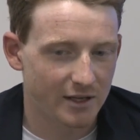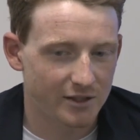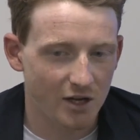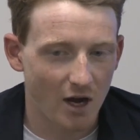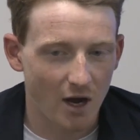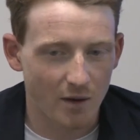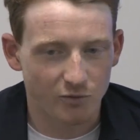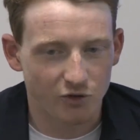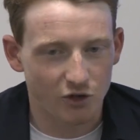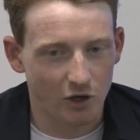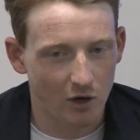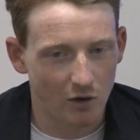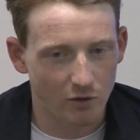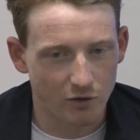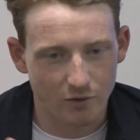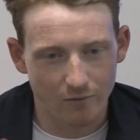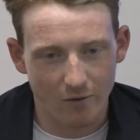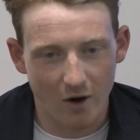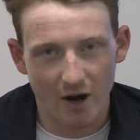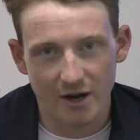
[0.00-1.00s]
A time trial,
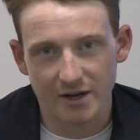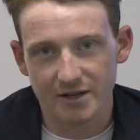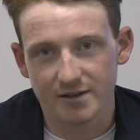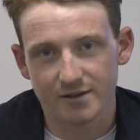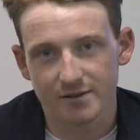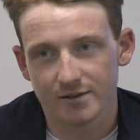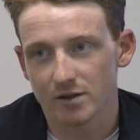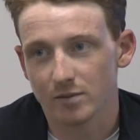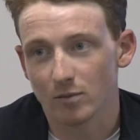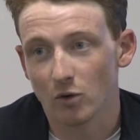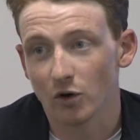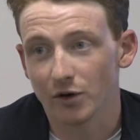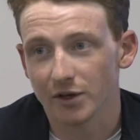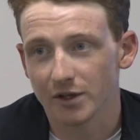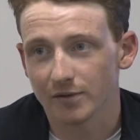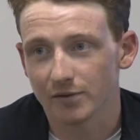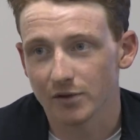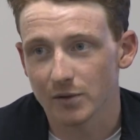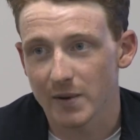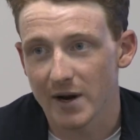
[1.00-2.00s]
you ride the
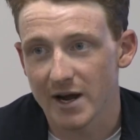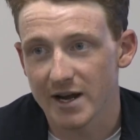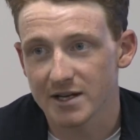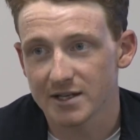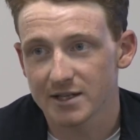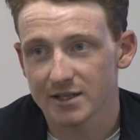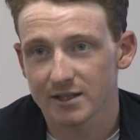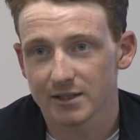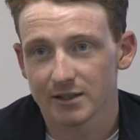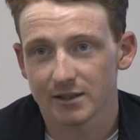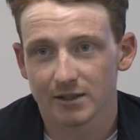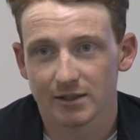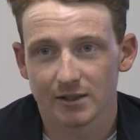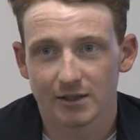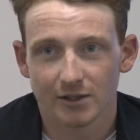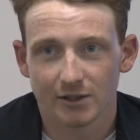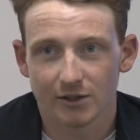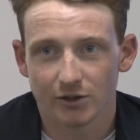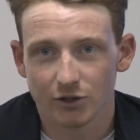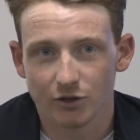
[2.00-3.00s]
morning of the race,
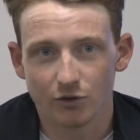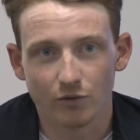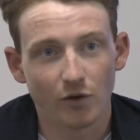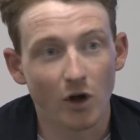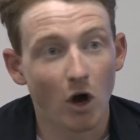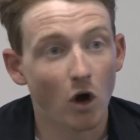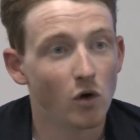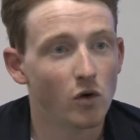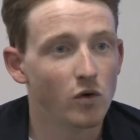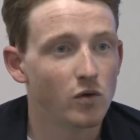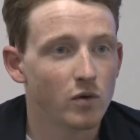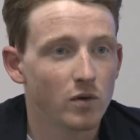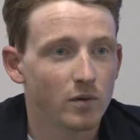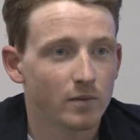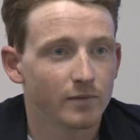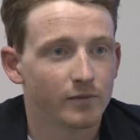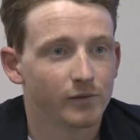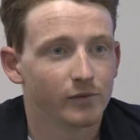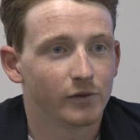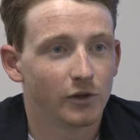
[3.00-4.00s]
you know
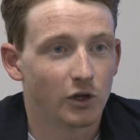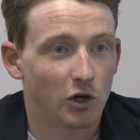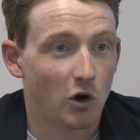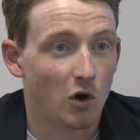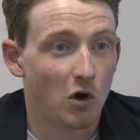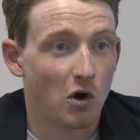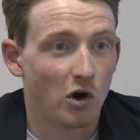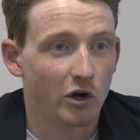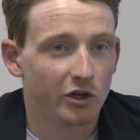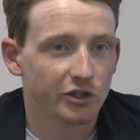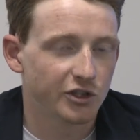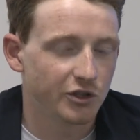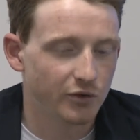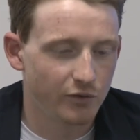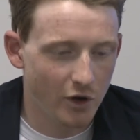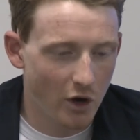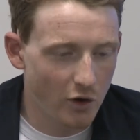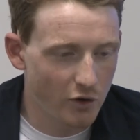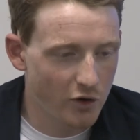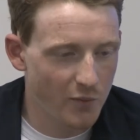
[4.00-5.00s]
the course, you
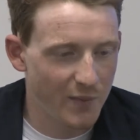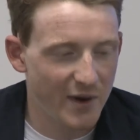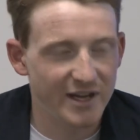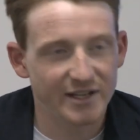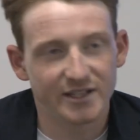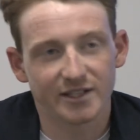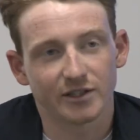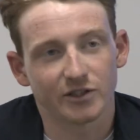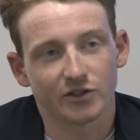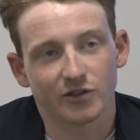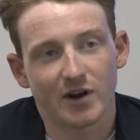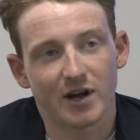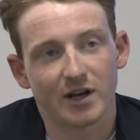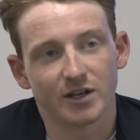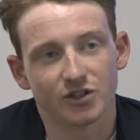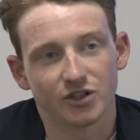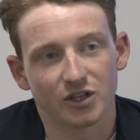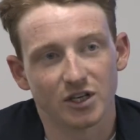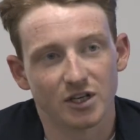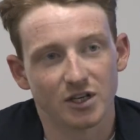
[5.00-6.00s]
know your pacing
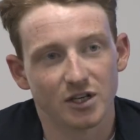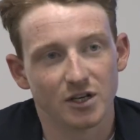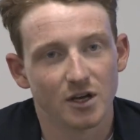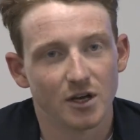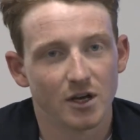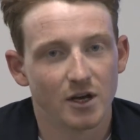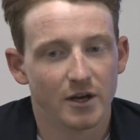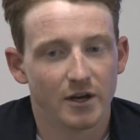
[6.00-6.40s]
strategy,